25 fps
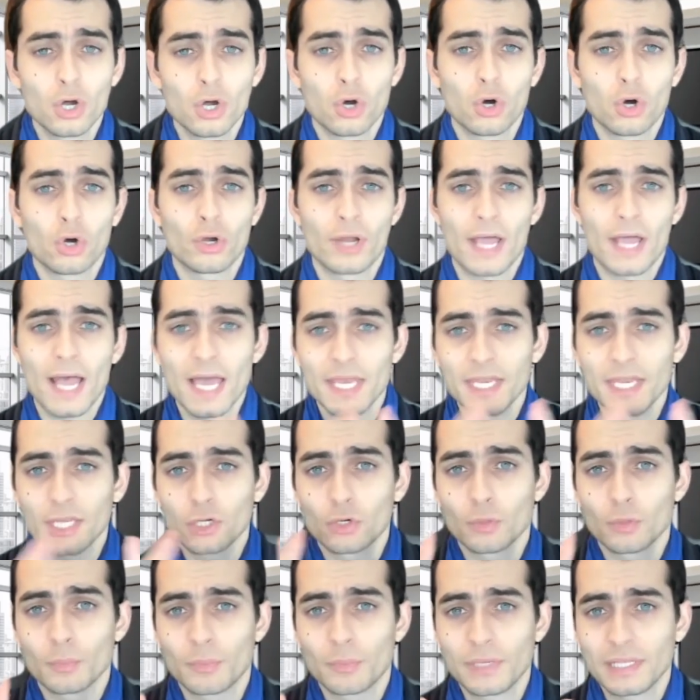or any
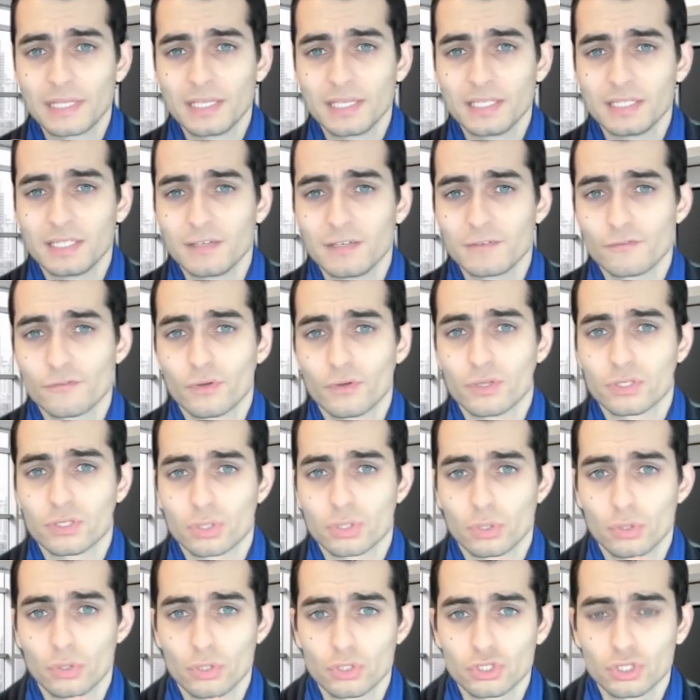completely different
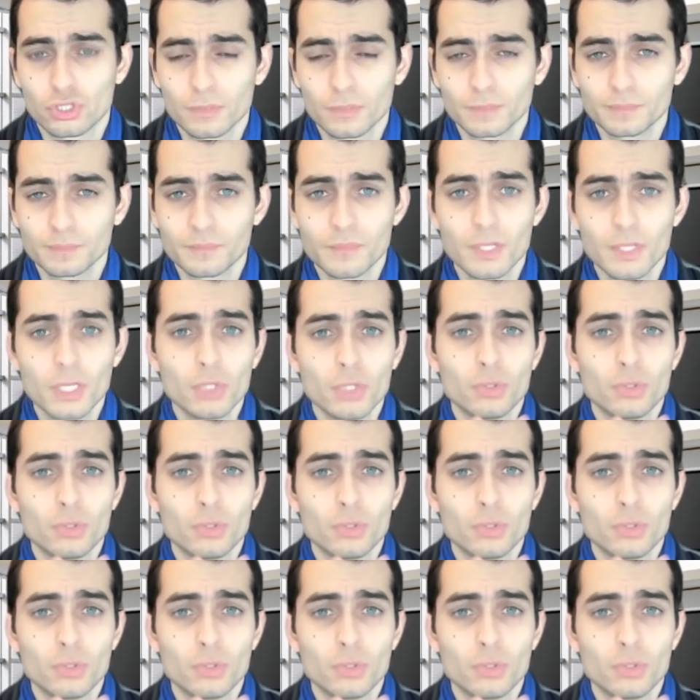solution,